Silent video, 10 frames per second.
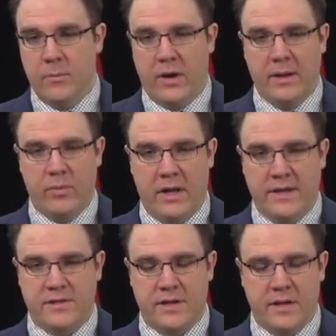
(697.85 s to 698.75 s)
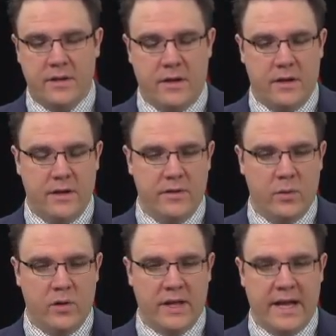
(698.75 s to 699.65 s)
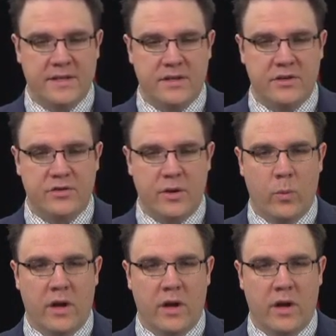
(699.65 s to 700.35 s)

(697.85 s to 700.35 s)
on pipelines and uh, in the oil and gas industry